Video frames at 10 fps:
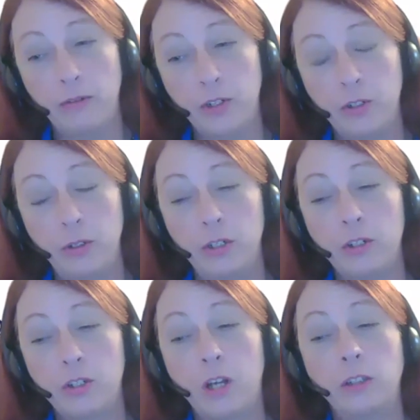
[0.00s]
for two
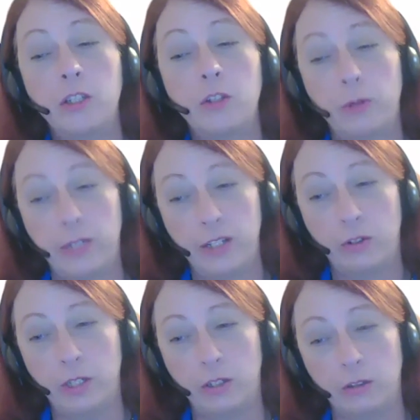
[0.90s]
years called us the
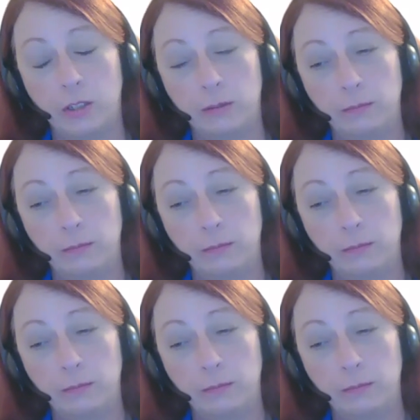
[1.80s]
rotisserie school.